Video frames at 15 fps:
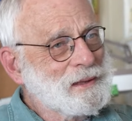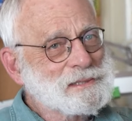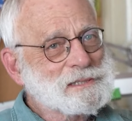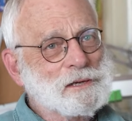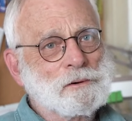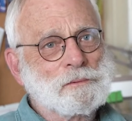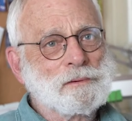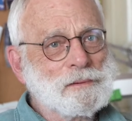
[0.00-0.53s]

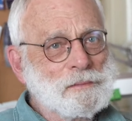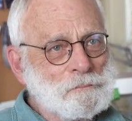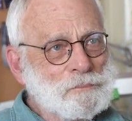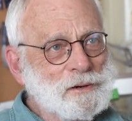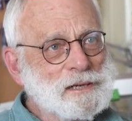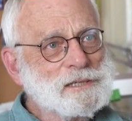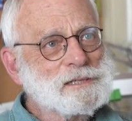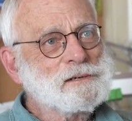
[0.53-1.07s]
so
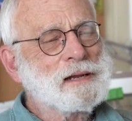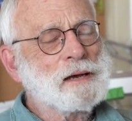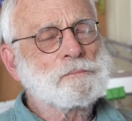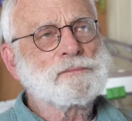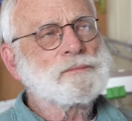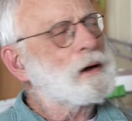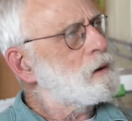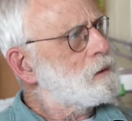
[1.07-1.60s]
Pretty soon I'd
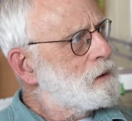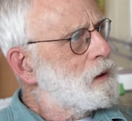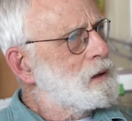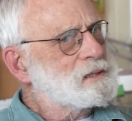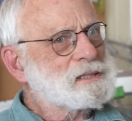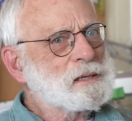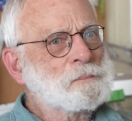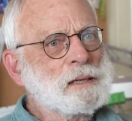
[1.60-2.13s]
be
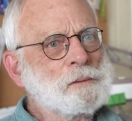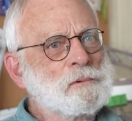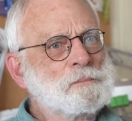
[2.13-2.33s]
Somebody